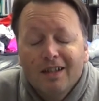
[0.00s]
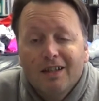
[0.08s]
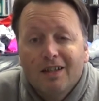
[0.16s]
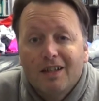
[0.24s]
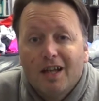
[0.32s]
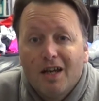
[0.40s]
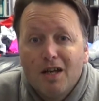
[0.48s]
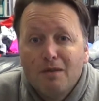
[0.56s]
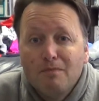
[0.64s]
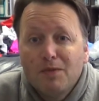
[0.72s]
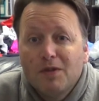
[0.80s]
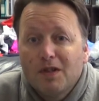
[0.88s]
the
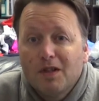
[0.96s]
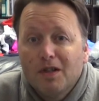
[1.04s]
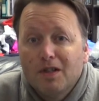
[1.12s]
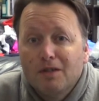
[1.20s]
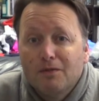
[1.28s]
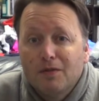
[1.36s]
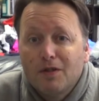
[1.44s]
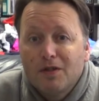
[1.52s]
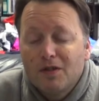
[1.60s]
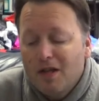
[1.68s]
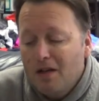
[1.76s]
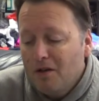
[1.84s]
games, for the
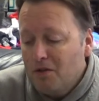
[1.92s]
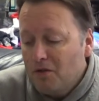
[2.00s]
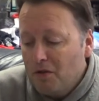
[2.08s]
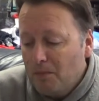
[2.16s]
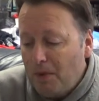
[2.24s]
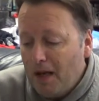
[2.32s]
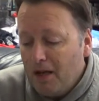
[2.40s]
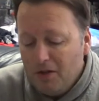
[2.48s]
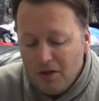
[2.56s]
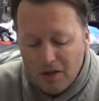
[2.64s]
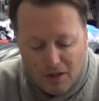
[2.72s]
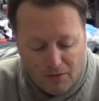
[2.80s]
nostalgia and the
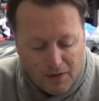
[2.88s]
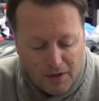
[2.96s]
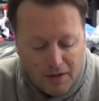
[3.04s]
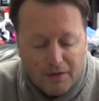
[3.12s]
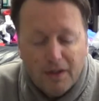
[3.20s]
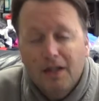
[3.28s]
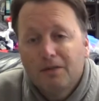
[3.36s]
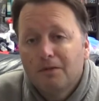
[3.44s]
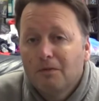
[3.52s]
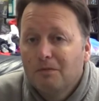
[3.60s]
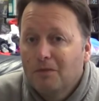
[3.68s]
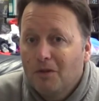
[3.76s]
packaging and everything like that,
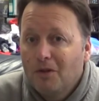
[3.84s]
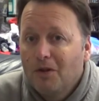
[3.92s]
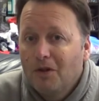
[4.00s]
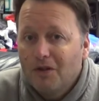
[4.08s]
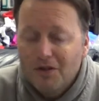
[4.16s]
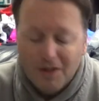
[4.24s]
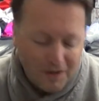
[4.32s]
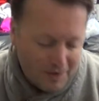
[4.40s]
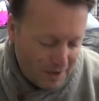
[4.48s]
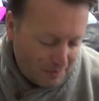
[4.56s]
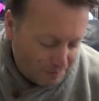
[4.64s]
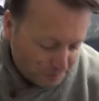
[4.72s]
very nice to get
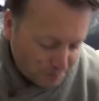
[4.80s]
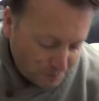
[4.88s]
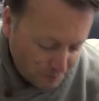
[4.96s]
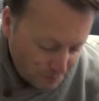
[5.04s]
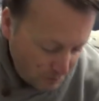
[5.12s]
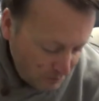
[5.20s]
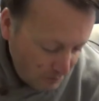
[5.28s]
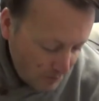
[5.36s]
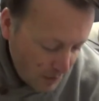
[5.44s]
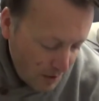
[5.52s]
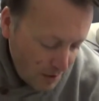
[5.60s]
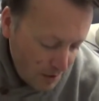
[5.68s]
that.
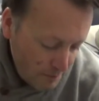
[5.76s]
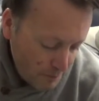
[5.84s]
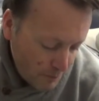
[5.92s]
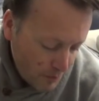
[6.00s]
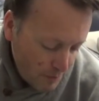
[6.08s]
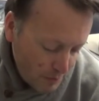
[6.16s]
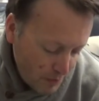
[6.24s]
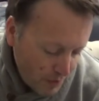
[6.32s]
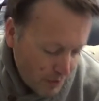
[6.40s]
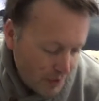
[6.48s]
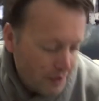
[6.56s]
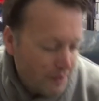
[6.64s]
From
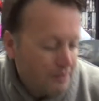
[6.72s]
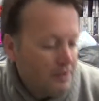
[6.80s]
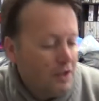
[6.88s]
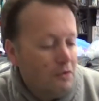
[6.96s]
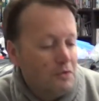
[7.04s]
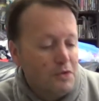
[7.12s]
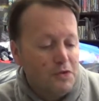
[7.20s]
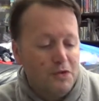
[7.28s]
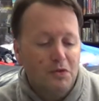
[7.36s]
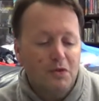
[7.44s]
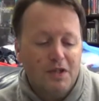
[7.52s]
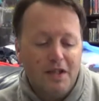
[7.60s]
my eldest
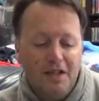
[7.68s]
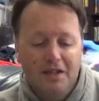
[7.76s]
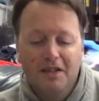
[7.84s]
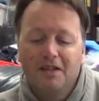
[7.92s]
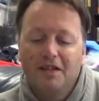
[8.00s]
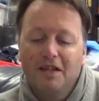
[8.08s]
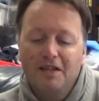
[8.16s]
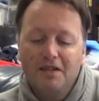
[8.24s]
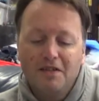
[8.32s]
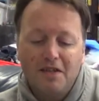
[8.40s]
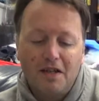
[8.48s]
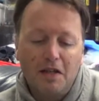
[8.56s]
daughter
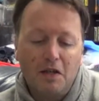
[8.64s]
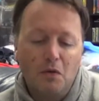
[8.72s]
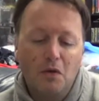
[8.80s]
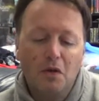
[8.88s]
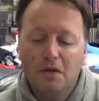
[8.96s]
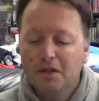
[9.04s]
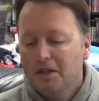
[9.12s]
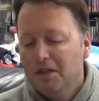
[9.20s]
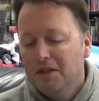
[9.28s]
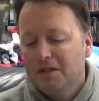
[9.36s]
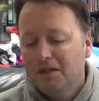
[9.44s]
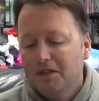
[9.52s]
and son-in-law,
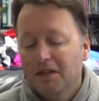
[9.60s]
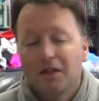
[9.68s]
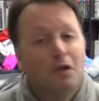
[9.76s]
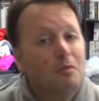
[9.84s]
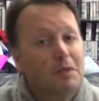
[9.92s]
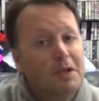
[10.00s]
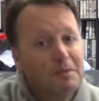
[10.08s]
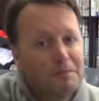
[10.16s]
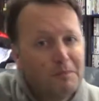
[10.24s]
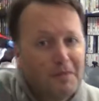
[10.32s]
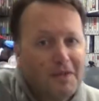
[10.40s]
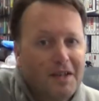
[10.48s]
they got me
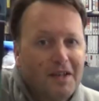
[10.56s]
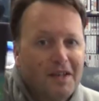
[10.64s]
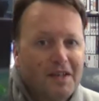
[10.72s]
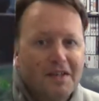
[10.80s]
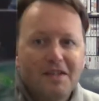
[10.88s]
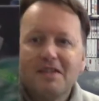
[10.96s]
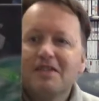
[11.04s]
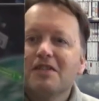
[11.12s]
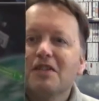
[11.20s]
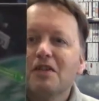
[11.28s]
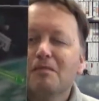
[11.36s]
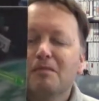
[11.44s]

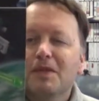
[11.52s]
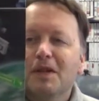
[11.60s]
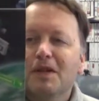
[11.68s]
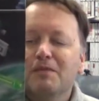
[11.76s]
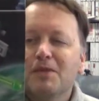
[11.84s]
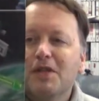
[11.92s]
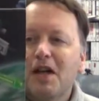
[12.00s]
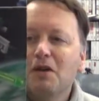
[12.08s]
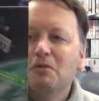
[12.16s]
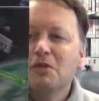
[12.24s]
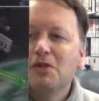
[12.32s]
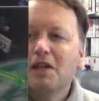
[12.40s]
some Star
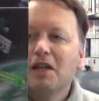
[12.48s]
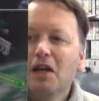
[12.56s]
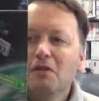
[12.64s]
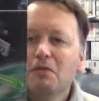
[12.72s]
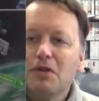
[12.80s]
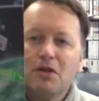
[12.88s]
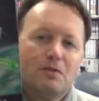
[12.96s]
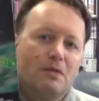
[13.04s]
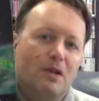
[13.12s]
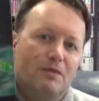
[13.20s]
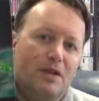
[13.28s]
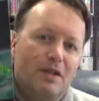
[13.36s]
Wars Lego, which
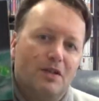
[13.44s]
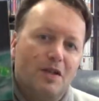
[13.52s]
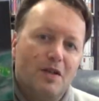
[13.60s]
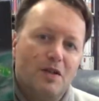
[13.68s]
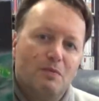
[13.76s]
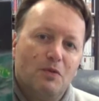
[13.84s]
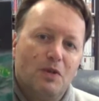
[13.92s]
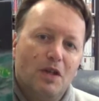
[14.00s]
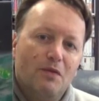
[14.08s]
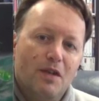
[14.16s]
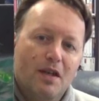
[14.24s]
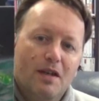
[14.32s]
I haven't had a chance to put
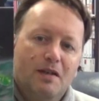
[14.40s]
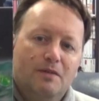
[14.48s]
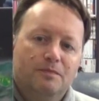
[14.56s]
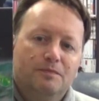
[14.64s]
together yet,